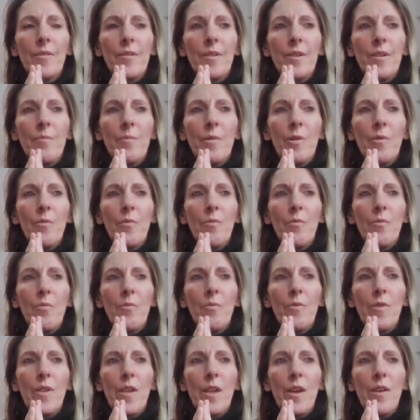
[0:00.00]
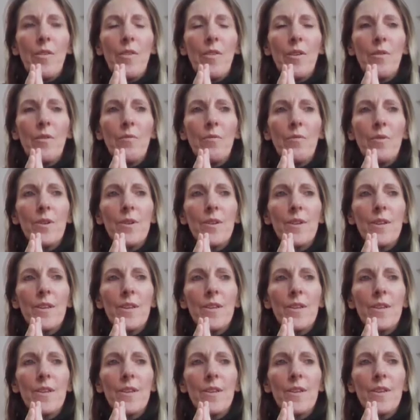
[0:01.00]
among all the other
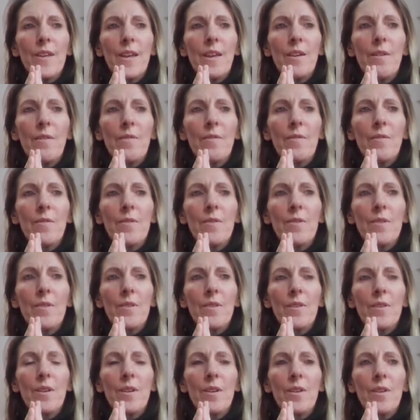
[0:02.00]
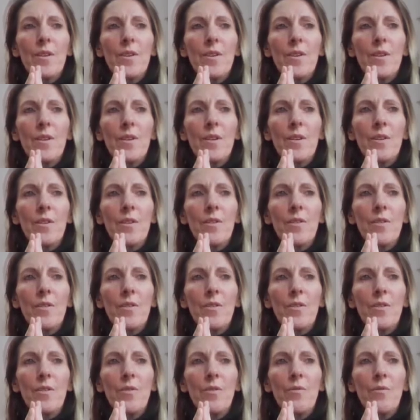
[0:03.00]
noises and sounds that
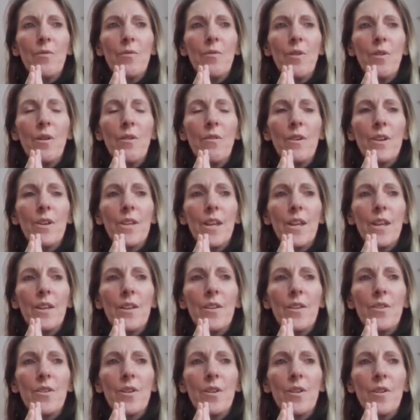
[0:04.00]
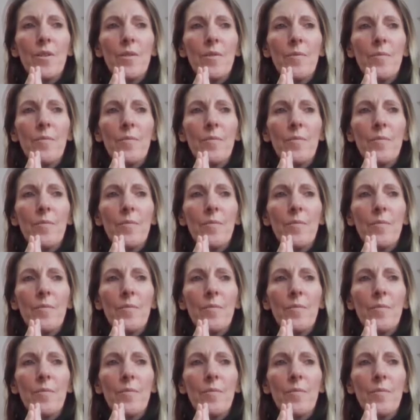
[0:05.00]
call our attention.